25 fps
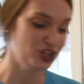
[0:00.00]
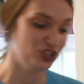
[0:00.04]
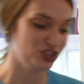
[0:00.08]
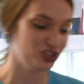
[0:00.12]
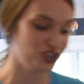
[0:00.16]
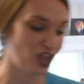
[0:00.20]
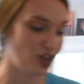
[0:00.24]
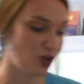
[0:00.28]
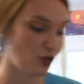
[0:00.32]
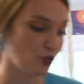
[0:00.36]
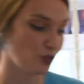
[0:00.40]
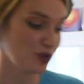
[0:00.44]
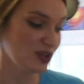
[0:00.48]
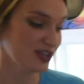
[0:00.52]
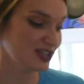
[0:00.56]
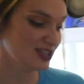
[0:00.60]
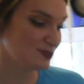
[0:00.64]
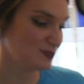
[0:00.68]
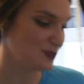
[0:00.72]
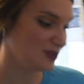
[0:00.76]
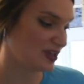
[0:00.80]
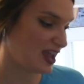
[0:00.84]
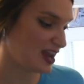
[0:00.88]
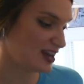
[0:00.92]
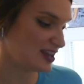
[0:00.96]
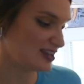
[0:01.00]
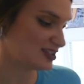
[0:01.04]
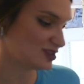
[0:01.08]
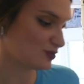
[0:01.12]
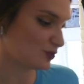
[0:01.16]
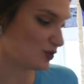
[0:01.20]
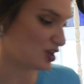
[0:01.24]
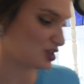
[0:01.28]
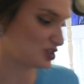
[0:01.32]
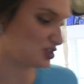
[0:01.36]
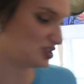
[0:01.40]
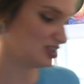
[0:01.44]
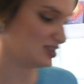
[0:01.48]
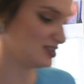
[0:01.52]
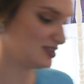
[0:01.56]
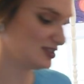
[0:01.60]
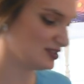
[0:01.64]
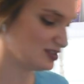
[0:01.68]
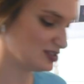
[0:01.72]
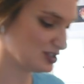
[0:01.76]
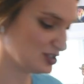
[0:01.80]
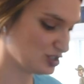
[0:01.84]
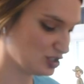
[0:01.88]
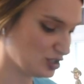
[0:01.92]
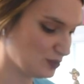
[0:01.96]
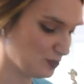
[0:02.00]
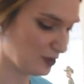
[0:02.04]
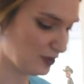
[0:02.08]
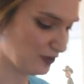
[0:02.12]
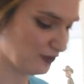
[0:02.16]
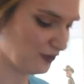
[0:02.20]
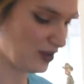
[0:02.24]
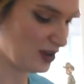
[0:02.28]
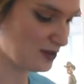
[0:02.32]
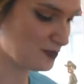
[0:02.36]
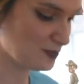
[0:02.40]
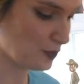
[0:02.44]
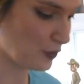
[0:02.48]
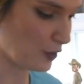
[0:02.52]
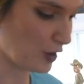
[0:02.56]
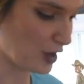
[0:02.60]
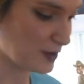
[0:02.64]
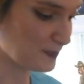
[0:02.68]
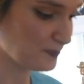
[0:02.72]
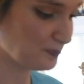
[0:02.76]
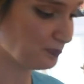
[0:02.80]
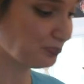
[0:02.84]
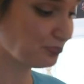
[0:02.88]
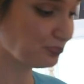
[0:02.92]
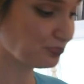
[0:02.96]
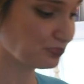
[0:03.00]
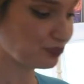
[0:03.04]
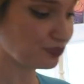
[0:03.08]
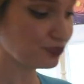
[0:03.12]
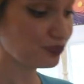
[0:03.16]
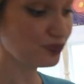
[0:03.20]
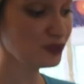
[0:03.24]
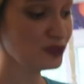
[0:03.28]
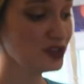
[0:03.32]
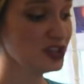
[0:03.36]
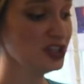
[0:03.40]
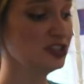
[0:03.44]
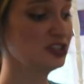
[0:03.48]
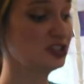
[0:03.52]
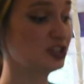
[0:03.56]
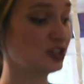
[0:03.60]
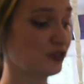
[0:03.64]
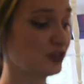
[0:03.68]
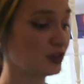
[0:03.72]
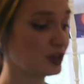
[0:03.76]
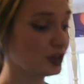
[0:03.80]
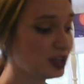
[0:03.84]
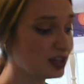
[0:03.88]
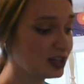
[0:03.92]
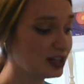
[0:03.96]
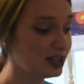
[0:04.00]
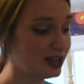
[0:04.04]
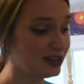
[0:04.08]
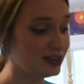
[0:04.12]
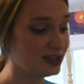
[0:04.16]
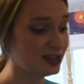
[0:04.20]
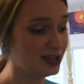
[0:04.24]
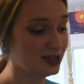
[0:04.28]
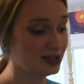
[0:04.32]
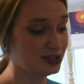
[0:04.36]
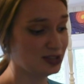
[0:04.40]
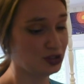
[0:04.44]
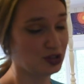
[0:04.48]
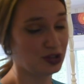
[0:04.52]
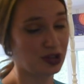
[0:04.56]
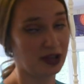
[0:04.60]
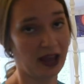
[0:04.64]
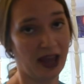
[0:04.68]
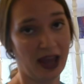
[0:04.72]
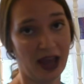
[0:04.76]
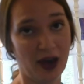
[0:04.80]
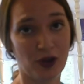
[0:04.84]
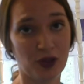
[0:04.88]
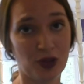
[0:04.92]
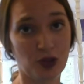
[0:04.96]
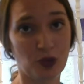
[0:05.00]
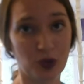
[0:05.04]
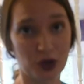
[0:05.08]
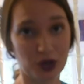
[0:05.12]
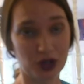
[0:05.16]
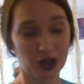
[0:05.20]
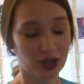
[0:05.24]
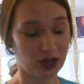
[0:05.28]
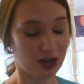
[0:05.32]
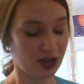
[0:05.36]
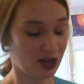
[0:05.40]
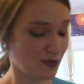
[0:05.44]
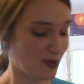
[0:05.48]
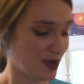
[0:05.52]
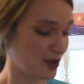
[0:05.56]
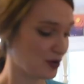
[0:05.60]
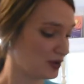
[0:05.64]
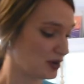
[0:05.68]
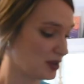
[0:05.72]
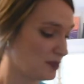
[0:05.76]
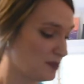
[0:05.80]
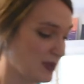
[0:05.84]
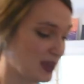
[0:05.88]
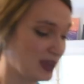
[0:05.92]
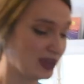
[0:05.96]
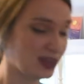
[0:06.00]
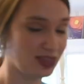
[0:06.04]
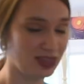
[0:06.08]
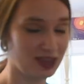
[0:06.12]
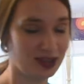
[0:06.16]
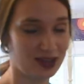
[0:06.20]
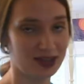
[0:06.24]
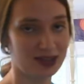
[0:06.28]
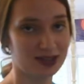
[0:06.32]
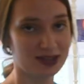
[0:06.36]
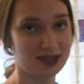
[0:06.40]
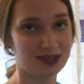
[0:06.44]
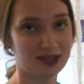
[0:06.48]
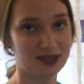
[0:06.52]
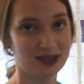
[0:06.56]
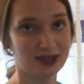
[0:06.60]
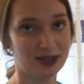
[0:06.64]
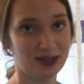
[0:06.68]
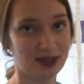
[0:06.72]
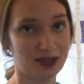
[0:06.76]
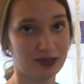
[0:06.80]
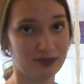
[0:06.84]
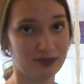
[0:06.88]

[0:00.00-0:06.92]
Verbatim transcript: so with spaghetti squash, this is the super fun part. So if you're looking at this and you're like, how in the world am I going to make this